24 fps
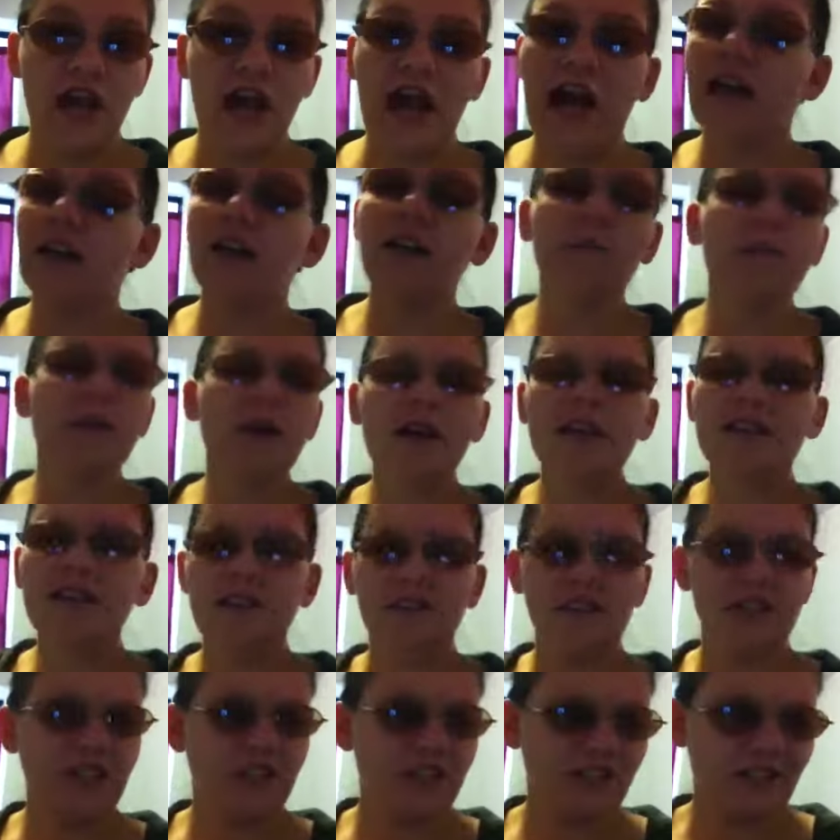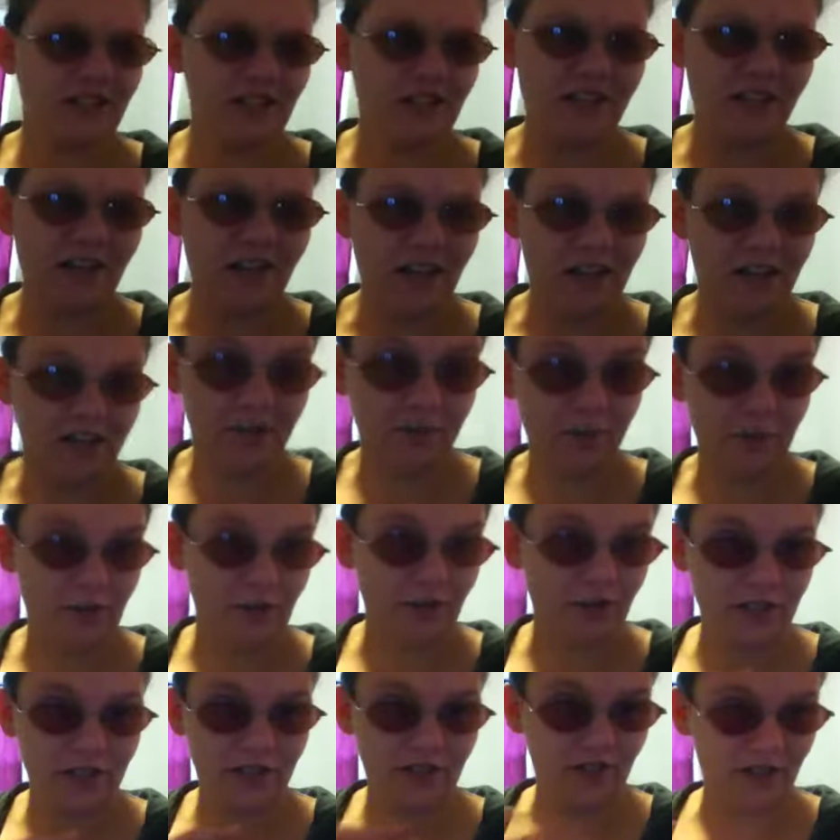And I'm not suggesting that I
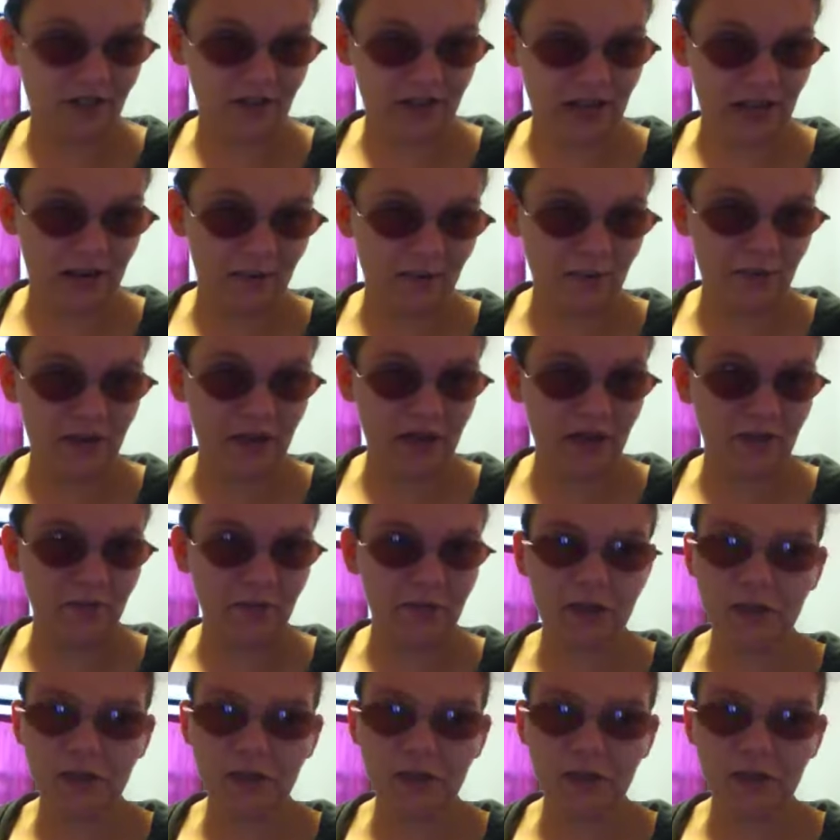experience the same thing,